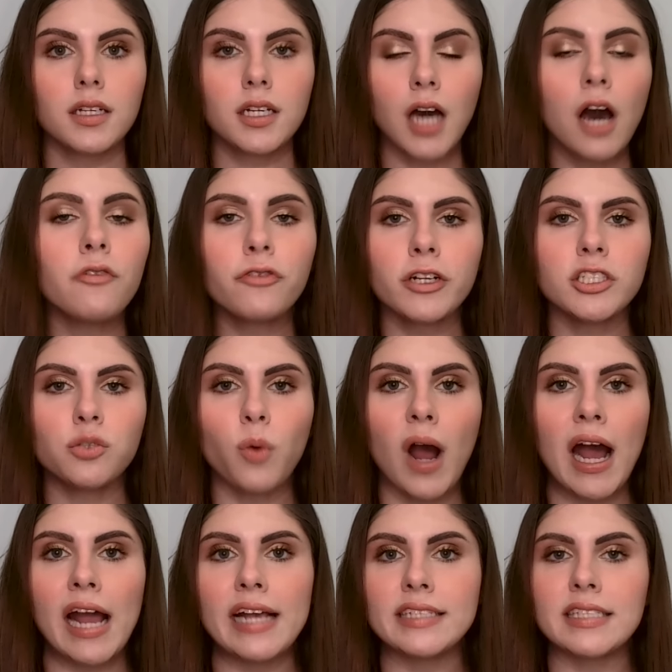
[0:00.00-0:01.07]

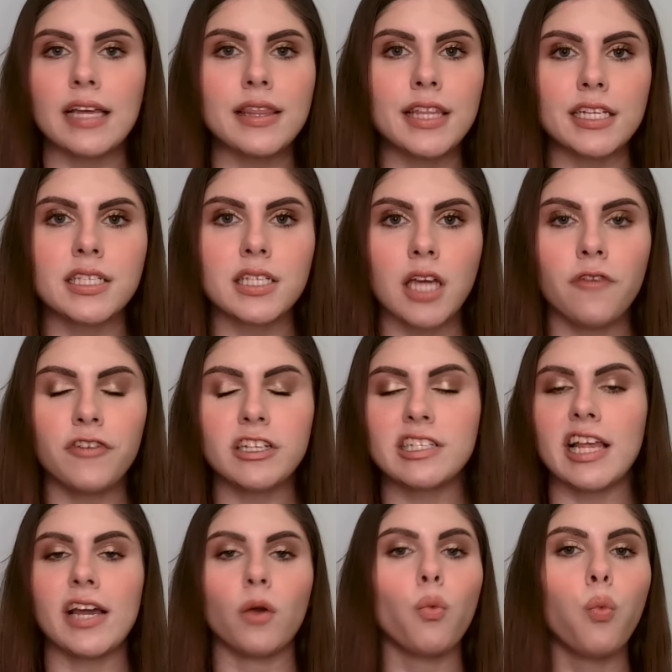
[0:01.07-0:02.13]
Coverage-wise, this stuff is
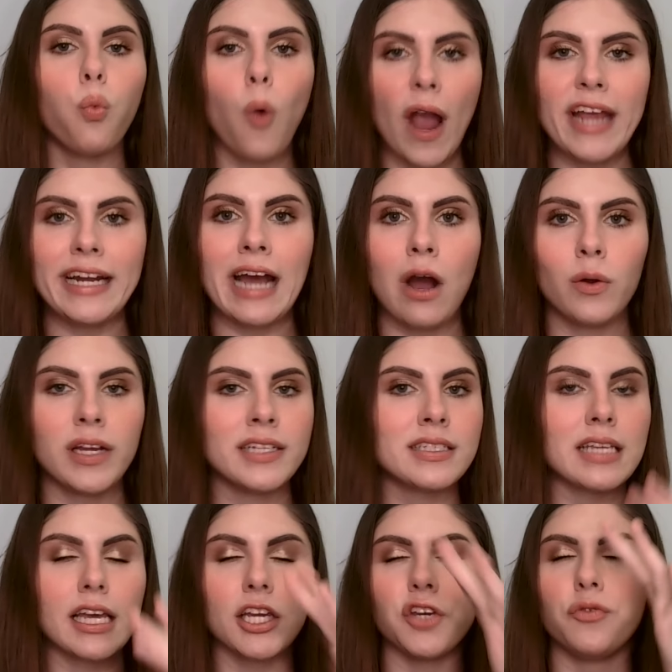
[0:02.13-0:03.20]
like whiteout.
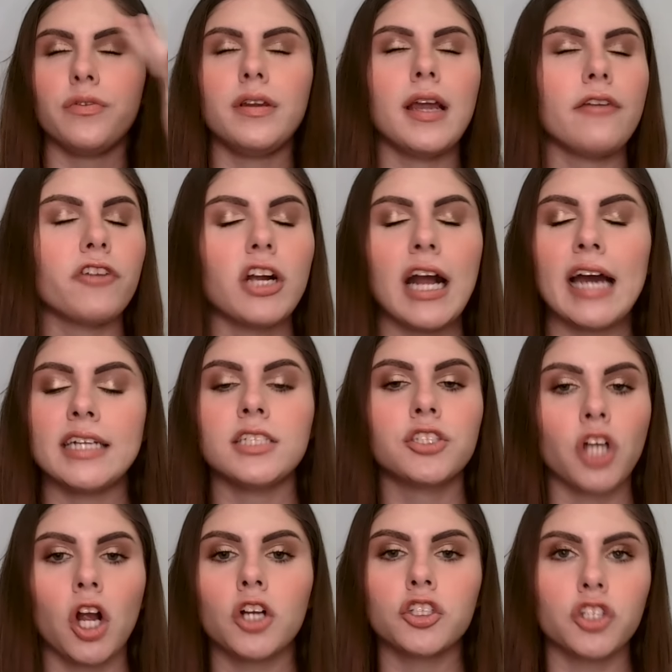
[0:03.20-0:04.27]
It's like you've never had a
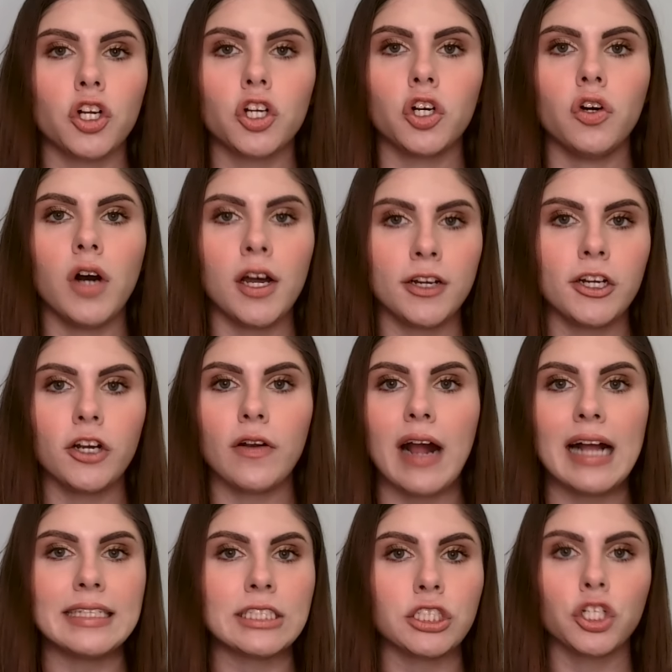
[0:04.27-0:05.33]
dark circle under your
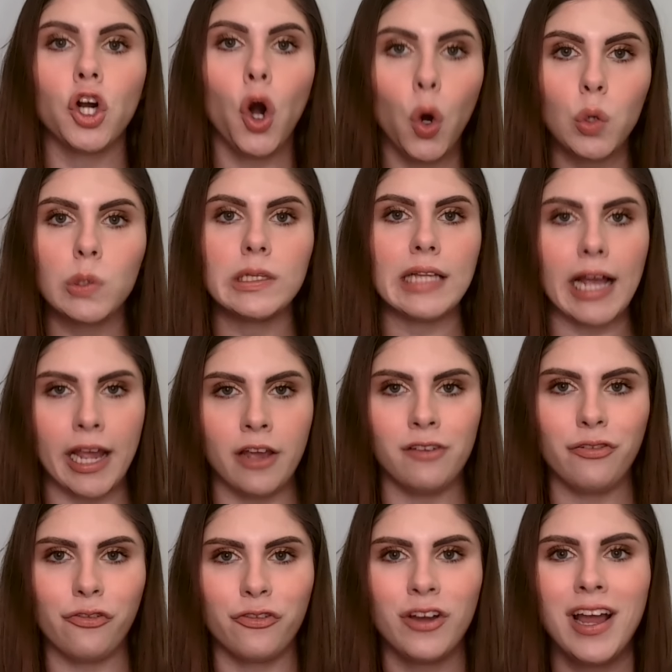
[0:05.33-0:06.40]
eyes in your whole
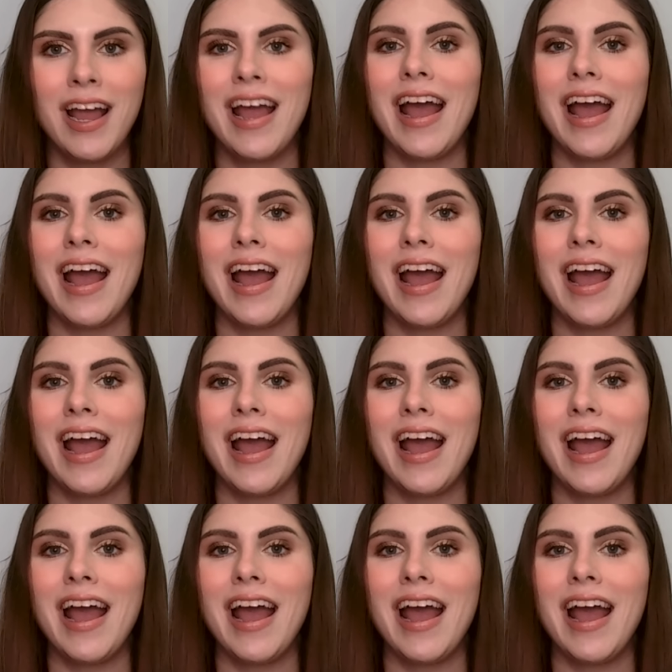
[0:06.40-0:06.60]
life.